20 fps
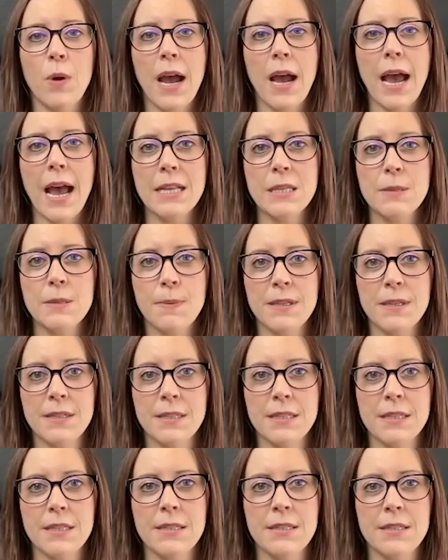As
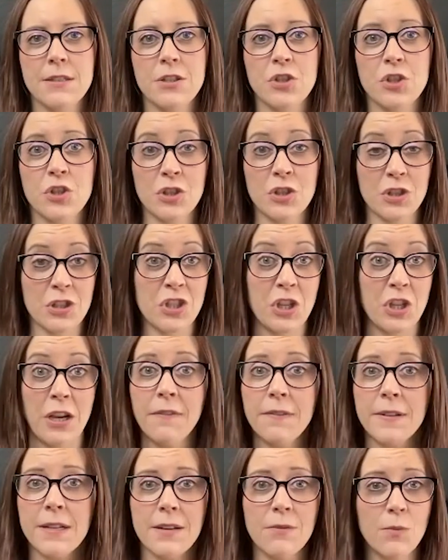businesses
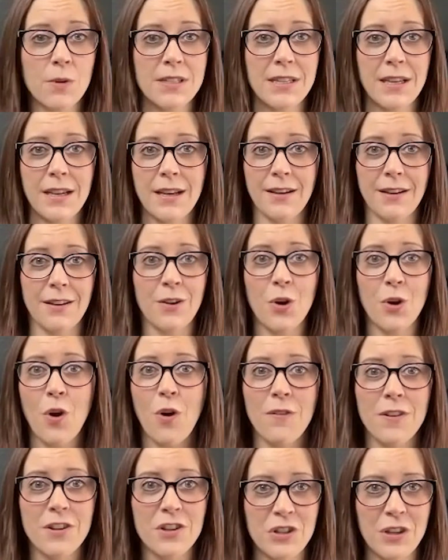shift, and we're seeing
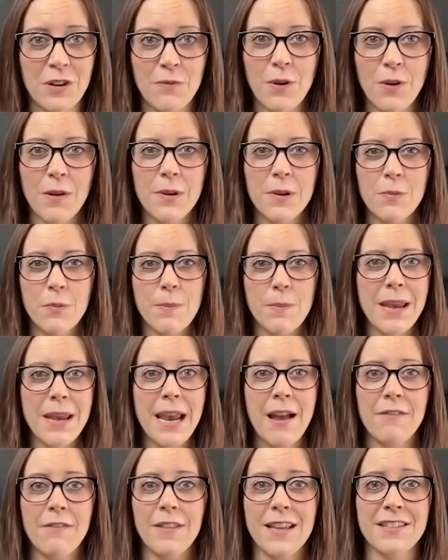COVID shift, where we may
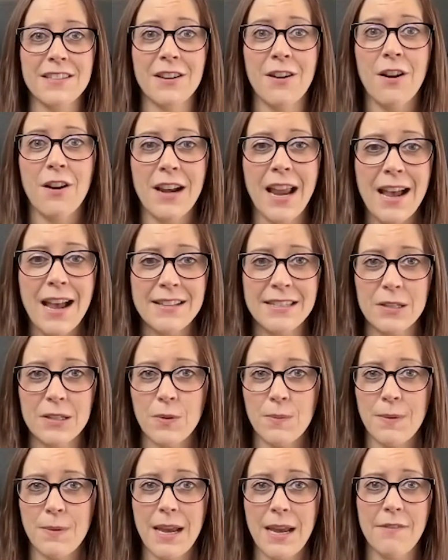have less hard assets,
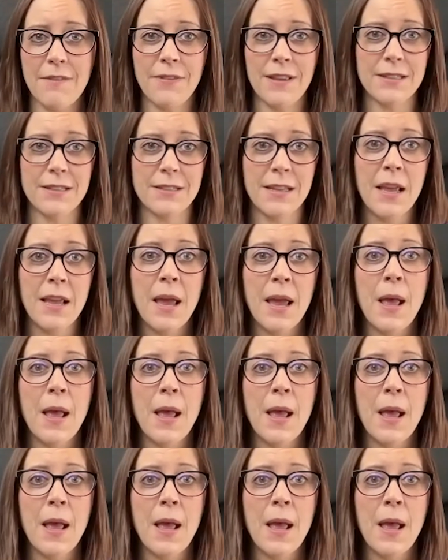we may have less